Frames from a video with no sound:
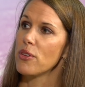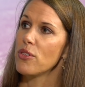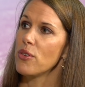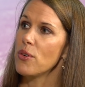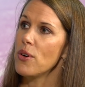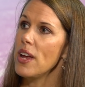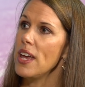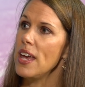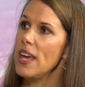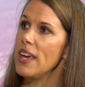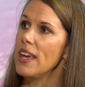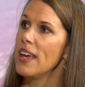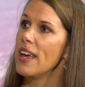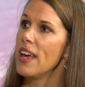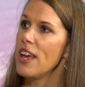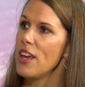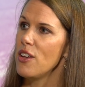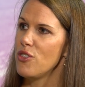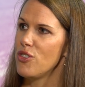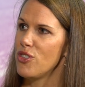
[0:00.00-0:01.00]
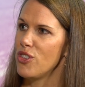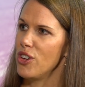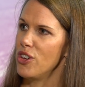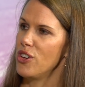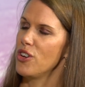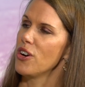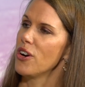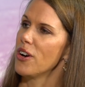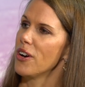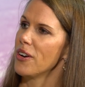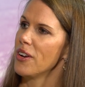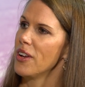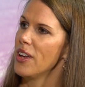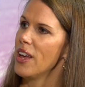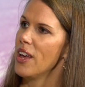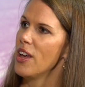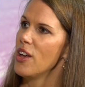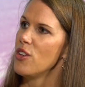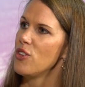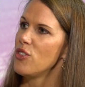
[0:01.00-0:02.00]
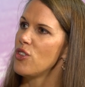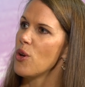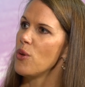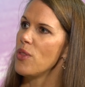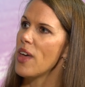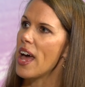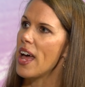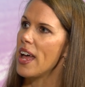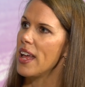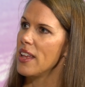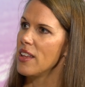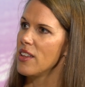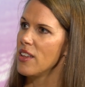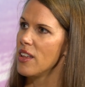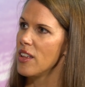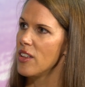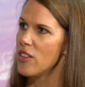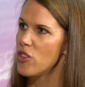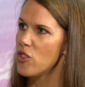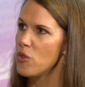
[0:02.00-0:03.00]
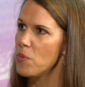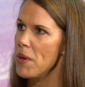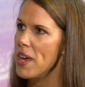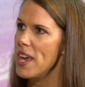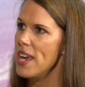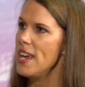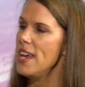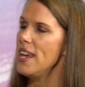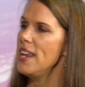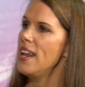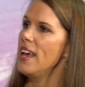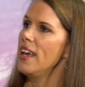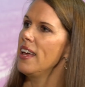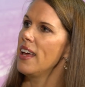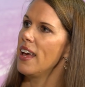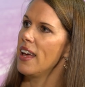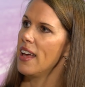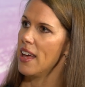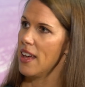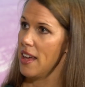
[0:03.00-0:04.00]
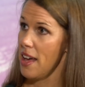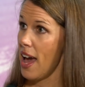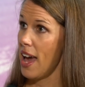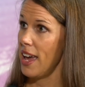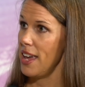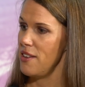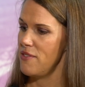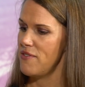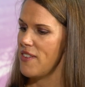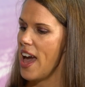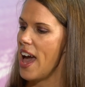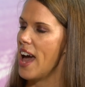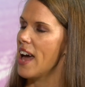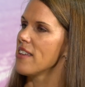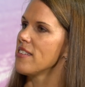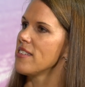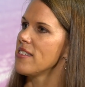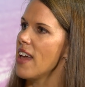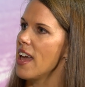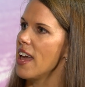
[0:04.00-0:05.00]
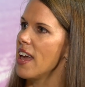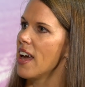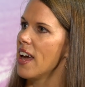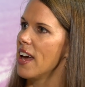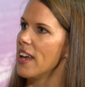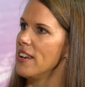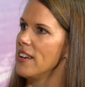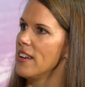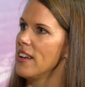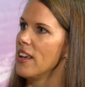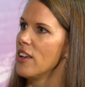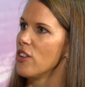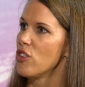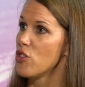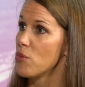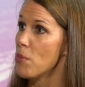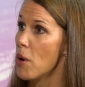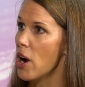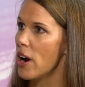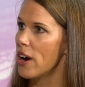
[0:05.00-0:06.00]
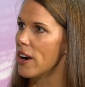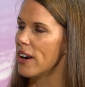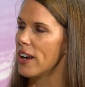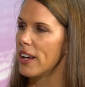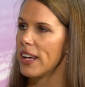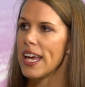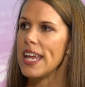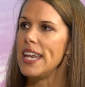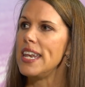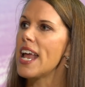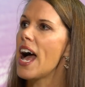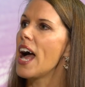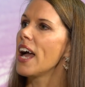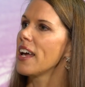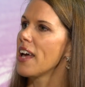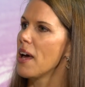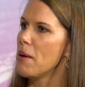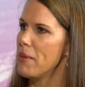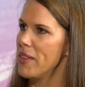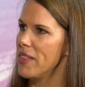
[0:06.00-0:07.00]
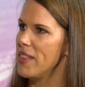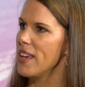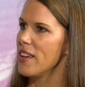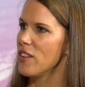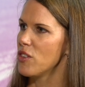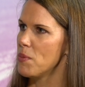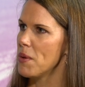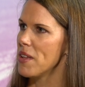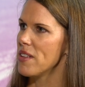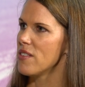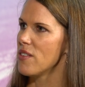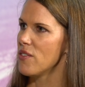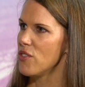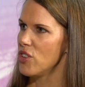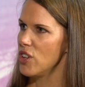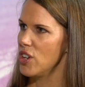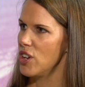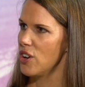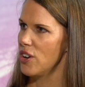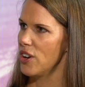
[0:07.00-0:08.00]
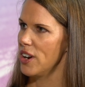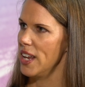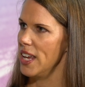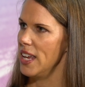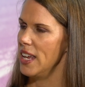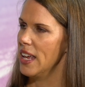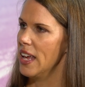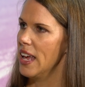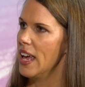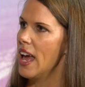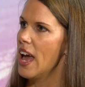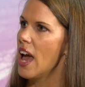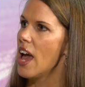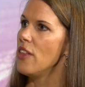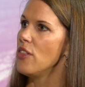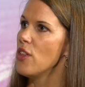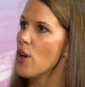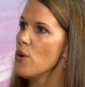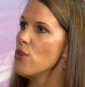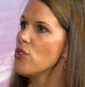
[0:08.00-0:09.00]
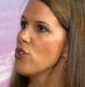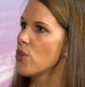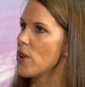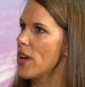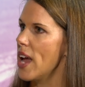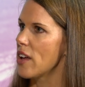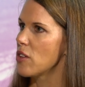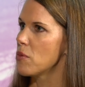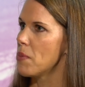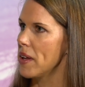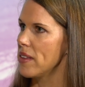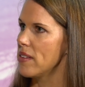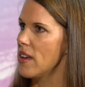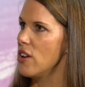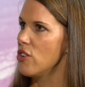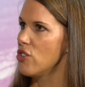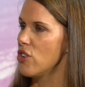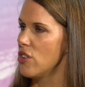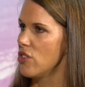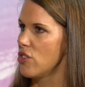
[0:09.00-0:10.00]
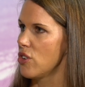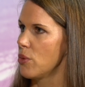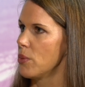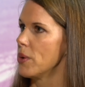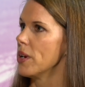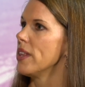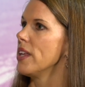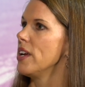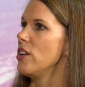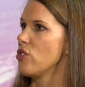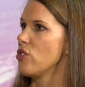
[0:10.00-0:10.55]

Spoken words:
three is secure. So that speed, i.e. fast, and smart cannot come at the expense of security. And those three expectations are really